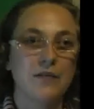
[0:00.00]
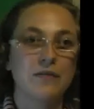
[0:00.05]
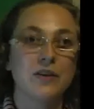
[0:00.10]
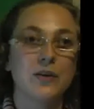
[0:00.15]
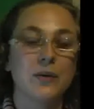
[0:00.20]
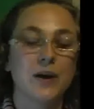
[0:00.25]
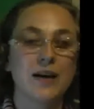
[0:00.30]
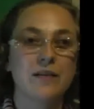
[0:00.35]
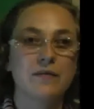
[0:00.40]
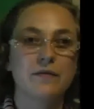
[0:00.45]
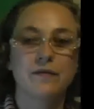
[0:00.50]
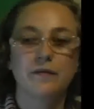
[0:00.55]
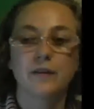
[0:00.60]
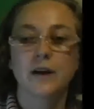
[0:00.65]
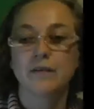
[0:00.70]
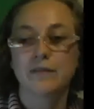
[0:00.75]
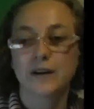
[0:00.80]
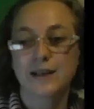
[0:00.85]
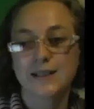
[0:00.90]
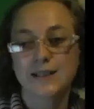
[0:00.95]
If you have
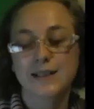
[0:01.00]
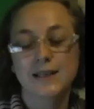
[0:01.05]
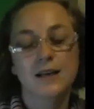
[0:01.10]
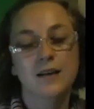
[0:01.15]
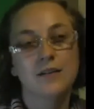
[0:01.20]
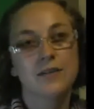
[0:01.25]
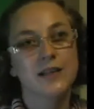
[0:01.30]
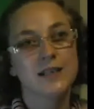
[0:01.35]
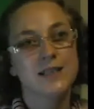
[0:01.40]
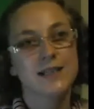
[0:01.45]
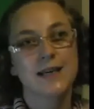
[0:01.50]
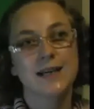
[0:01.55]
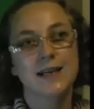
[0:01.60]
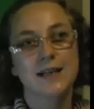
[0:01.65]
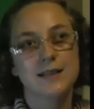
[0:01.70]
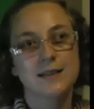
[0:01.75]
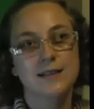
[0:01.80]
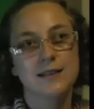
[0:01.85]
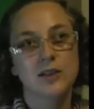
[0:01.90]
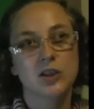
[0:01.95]
vascular
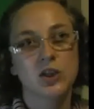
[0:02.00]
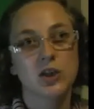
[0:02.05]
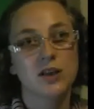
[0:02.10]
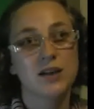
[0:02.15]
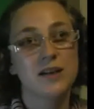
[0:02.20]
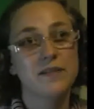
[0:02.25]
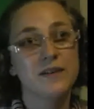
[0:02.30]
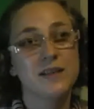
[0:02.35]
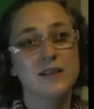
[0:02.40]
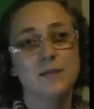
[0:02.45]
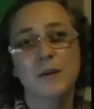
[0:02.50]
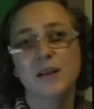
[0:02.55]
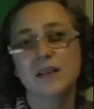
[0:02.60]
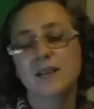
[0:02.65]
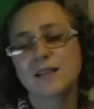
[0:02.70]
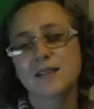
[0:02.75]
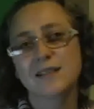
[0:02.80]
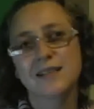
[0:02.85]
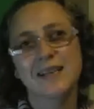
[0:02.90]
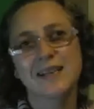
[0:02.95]
EDS, your life
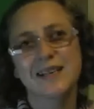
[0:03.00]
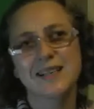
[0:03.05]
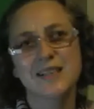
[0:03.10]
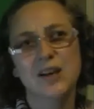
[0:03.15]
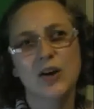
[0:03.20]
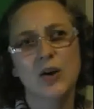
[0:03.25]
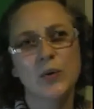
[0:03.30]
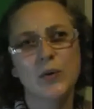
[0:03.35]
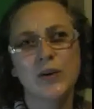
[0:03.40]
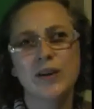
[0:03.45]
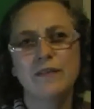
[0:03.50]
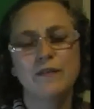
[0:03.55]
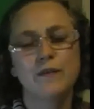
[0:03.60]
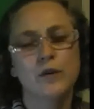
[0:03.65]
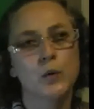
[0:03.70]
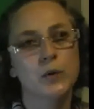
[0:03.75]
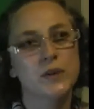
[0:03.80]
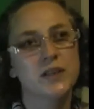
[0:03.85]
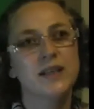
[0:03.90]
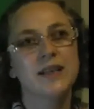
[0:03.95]
expectancy is only
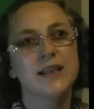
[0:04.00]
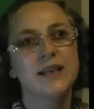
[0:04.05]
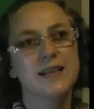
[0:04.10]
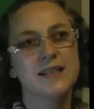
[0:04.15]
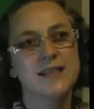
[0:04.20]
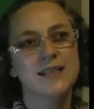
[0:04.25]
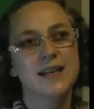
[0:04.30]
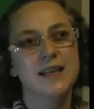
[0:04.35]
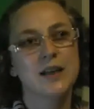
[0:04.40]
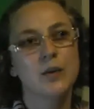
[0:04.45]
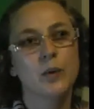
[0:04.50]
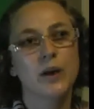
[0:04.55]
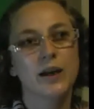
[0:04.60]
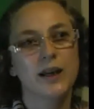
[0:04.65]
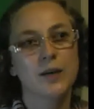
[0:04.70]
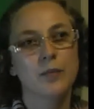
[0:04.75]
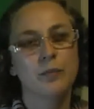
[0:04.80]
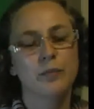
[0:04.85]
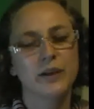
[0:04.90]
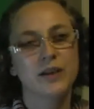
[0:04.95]
40 years
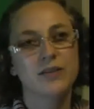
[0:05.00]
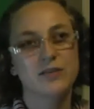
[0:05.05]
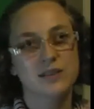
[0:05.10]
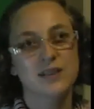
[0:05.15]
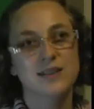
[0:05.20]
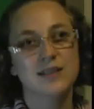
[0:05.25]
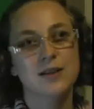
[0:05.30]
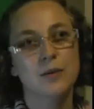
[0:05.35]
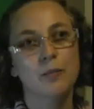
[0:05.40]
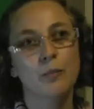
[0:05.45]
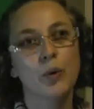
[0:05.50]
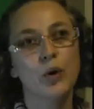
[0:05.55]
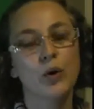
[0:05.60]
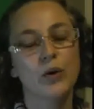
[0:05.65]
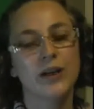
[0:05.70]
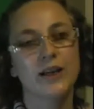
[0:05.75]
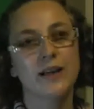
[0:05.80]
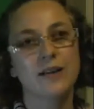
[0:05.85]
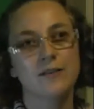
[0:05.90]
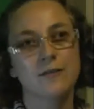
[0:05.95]
anyway, because at some
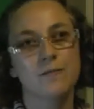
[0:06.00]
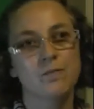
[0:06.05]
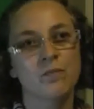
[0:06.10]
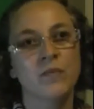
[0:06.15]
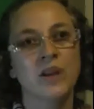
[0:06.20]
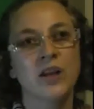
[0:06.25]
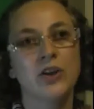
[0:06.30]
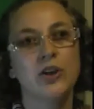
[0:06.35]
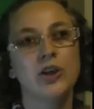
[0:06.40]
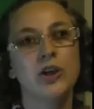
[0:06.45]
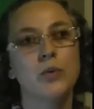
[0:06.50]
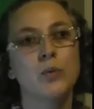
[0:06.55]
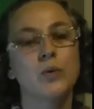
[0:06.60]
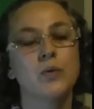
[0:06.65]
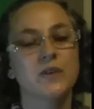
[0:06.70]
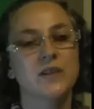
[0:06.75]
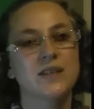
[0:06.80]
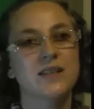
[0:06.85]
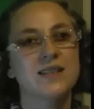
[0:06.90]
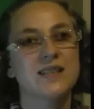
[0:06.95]
point you
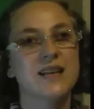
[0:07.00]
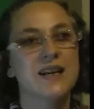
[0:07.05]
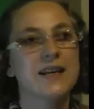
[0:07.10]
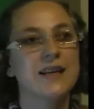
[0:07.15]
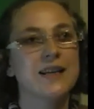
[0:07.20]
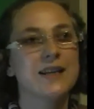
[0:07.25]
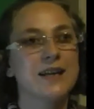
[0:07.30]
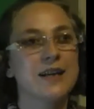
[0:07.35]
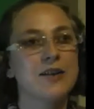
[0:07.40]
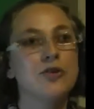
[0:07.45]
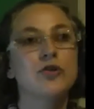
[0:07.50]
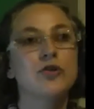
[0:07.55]
will sustain an